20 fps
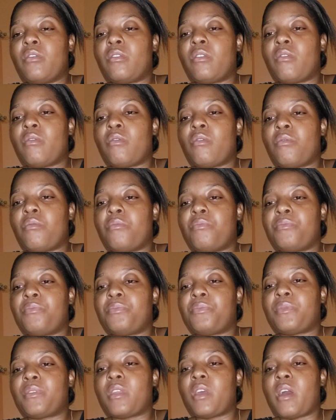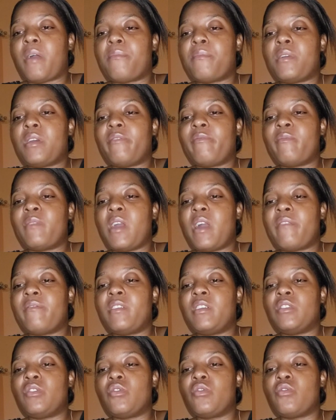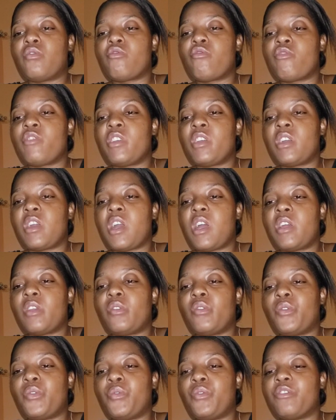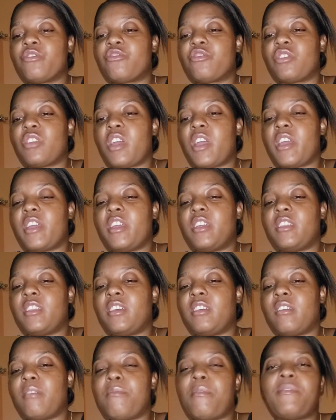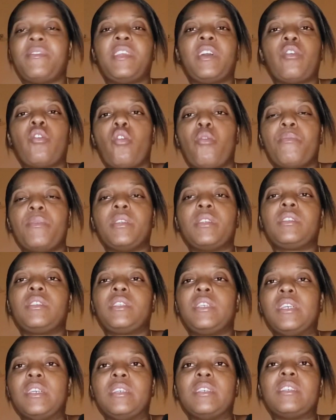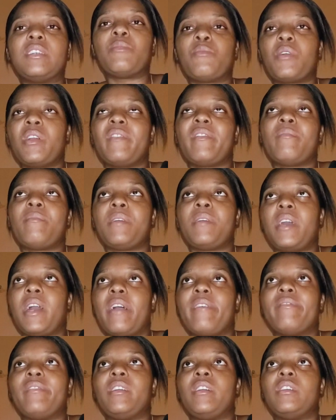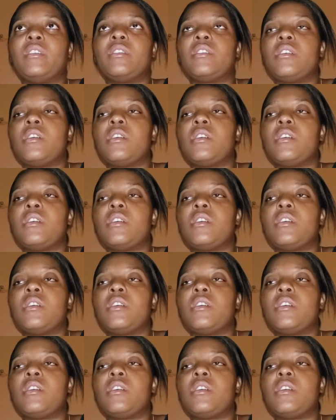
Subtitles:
now. And me having no ring or no nose ring or anything. I'm take out my things then whatever me having